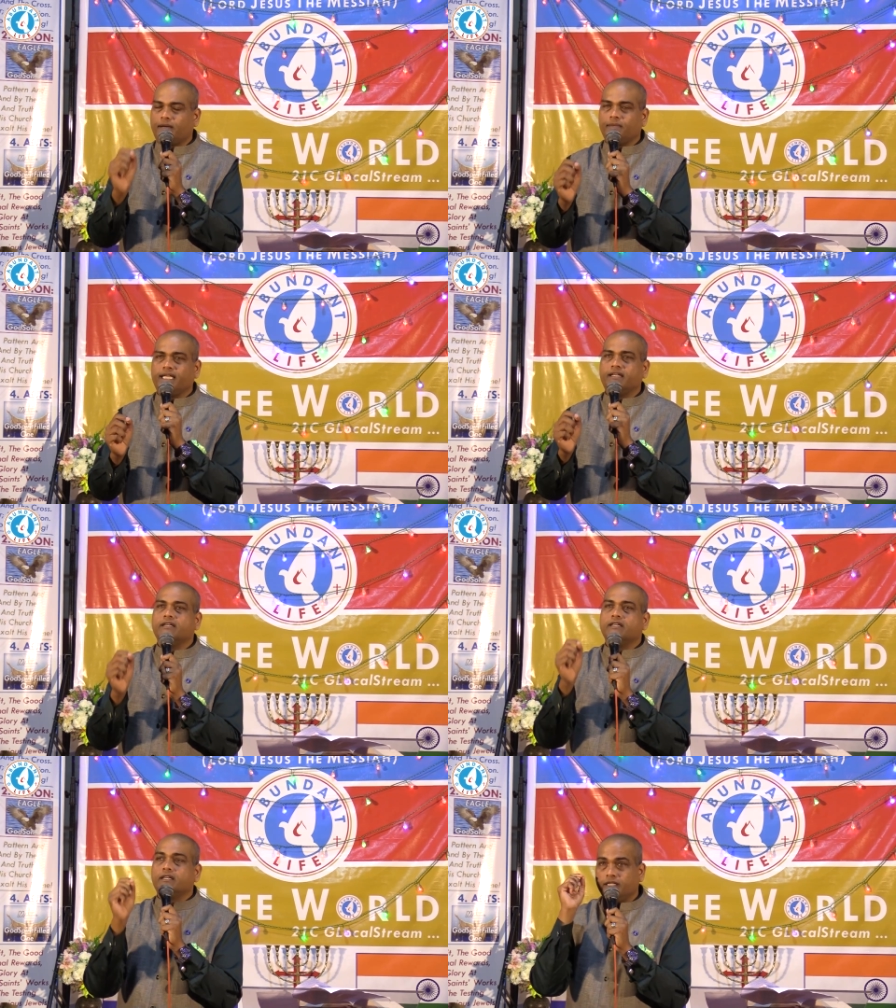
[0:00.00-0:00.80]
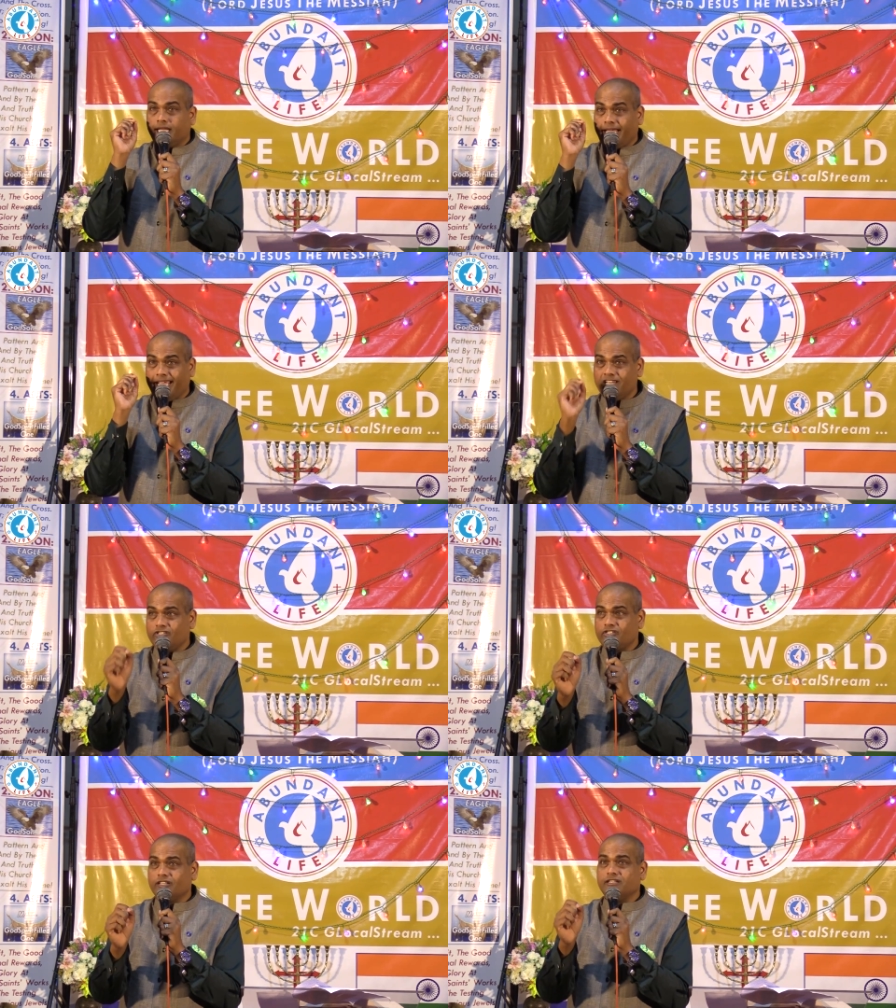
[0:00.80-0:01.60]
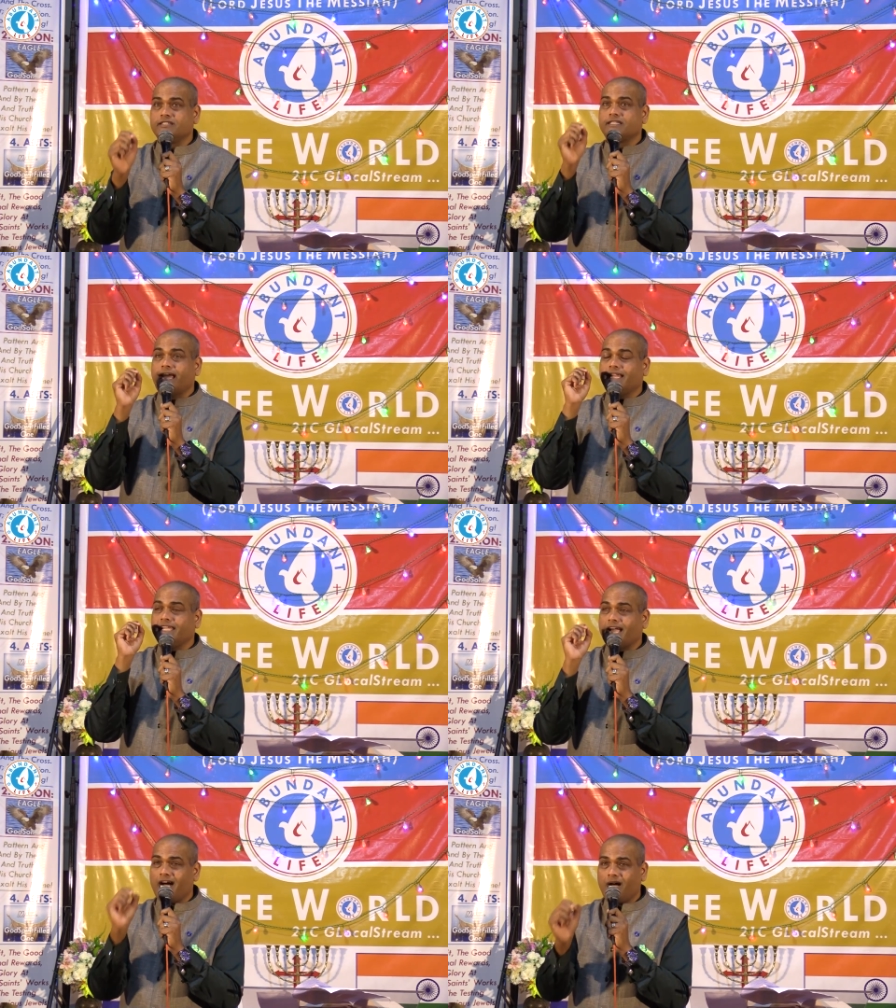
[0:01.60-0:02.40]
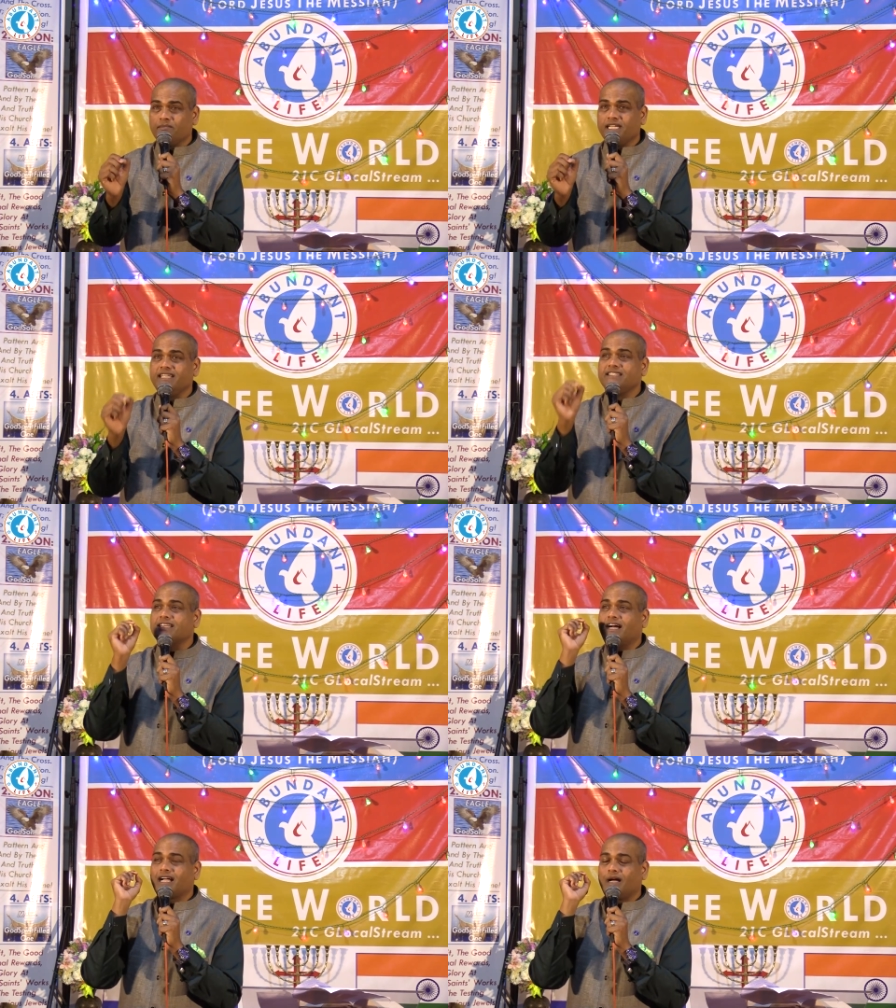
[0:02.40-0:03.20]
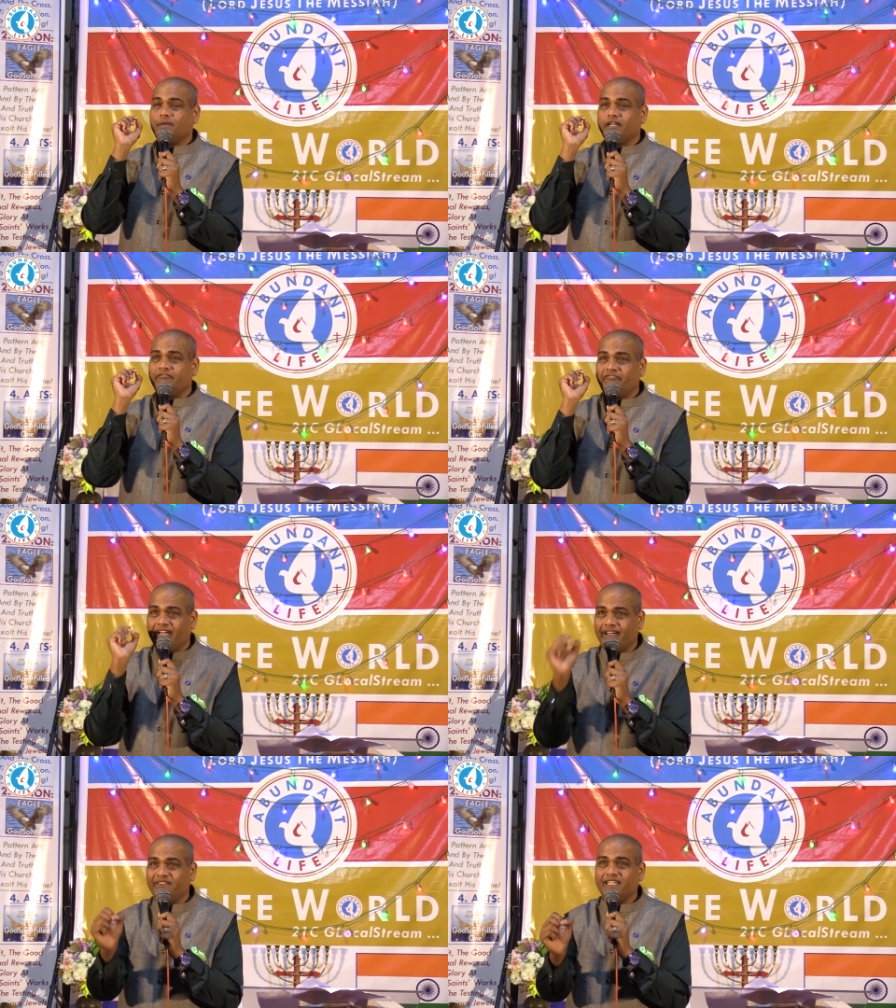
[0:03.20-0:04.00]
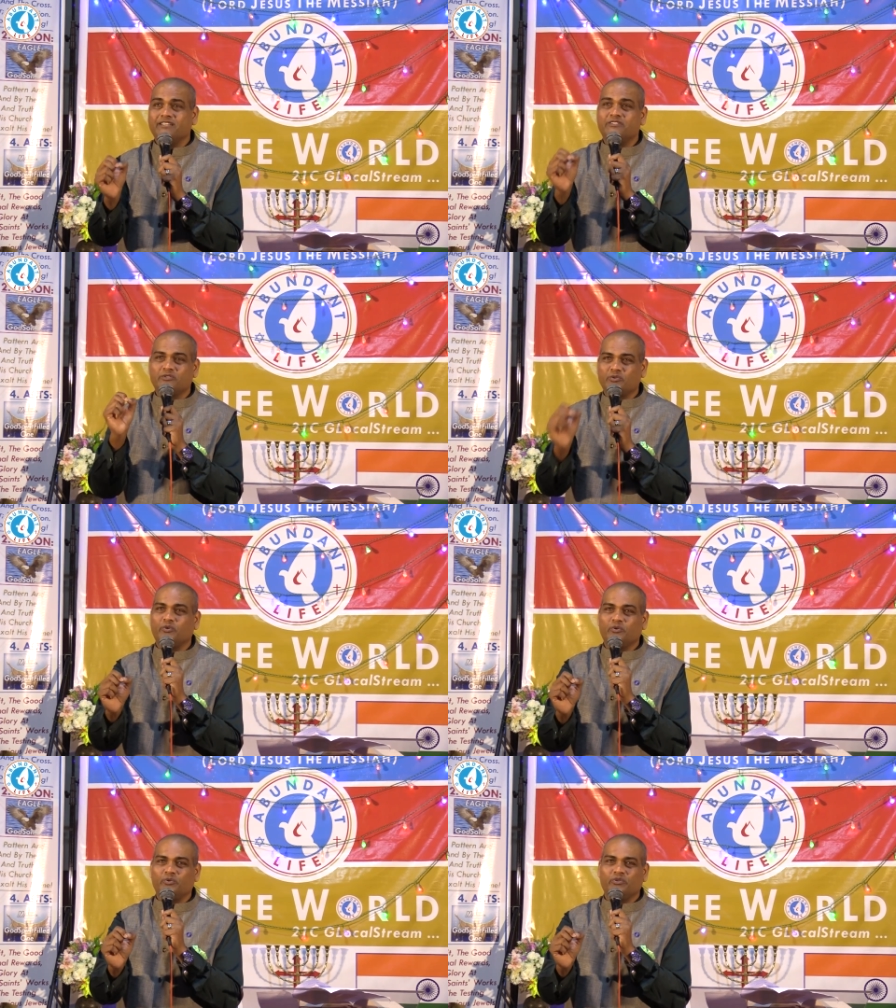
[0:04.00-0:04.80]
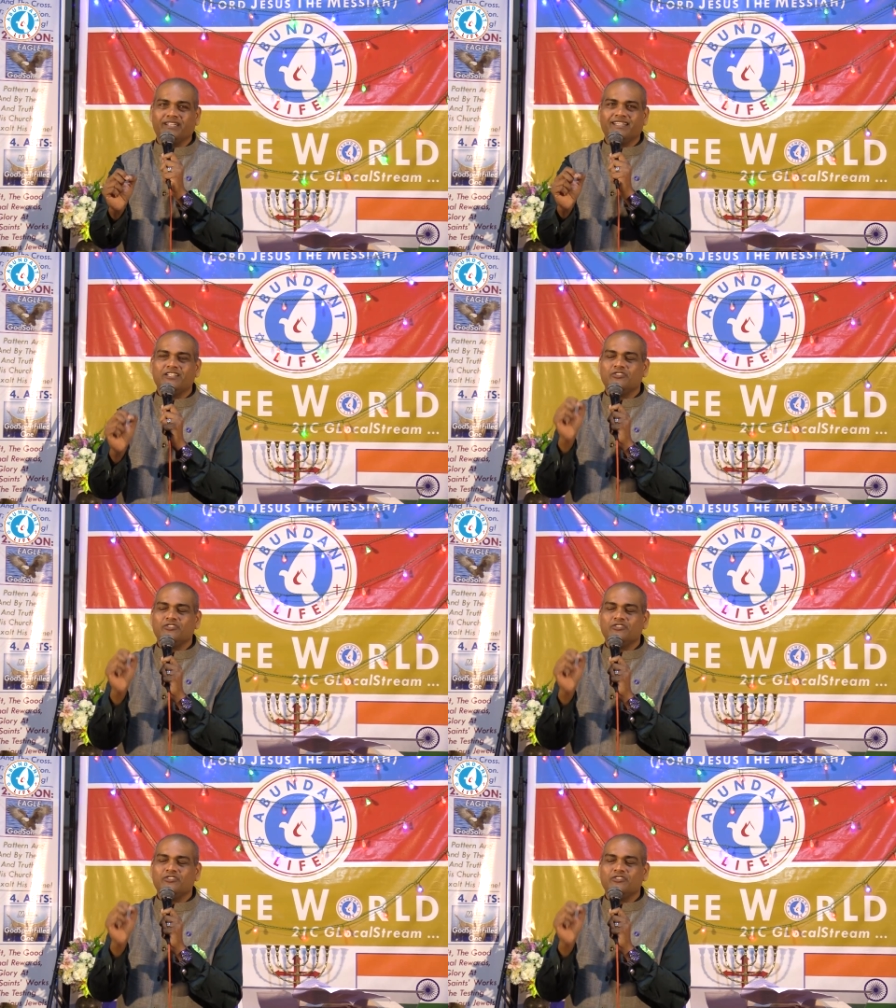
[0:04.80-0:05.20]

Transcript: coming. The angels and the armies are coming very soon.